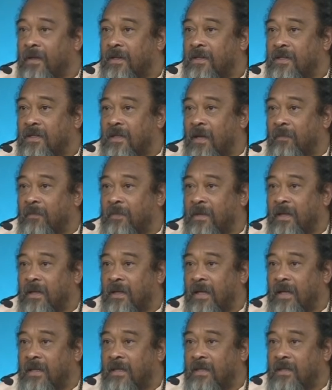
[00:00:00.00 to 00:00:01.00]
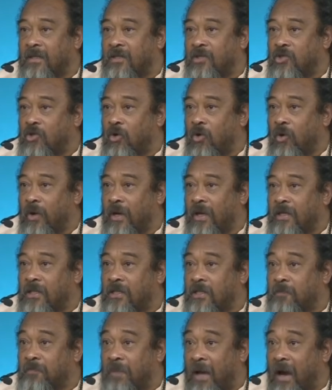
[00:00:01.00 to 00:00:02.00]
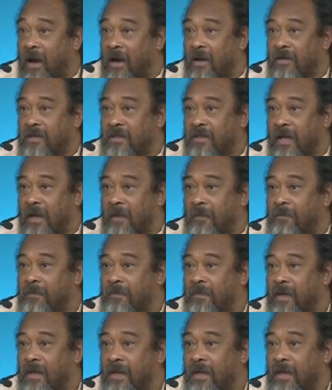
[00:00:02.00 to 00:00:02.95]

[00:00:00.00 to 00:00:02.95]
something that so inspires them